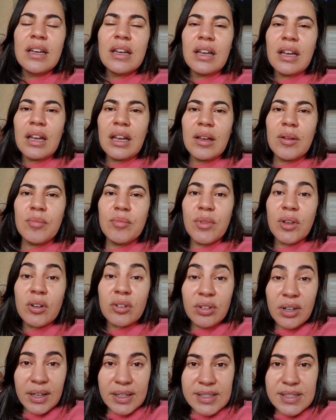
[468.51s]
um, the
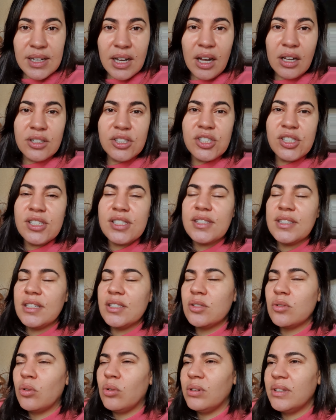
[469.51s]
christ
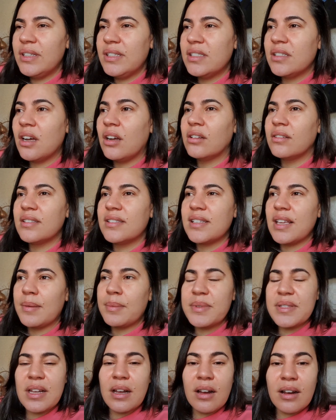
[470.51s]
consciousness all these
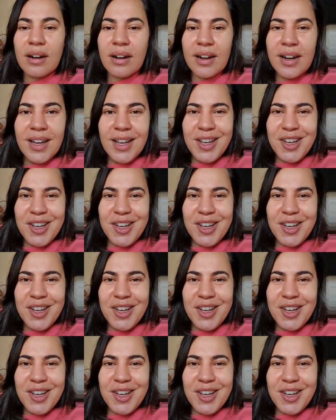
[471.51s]
concepts are